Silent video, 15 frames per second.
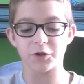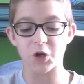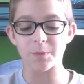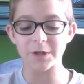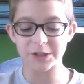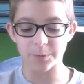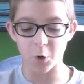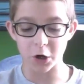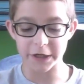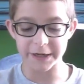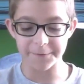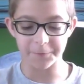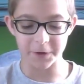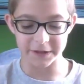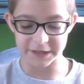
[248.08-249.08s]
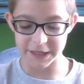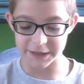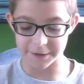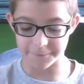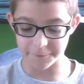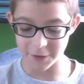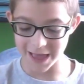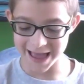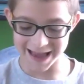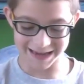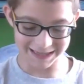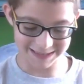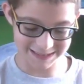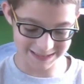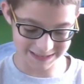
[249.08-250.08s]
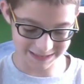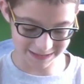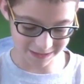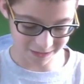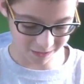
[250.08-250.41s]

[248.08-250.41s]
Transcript: so much more different than the Flex.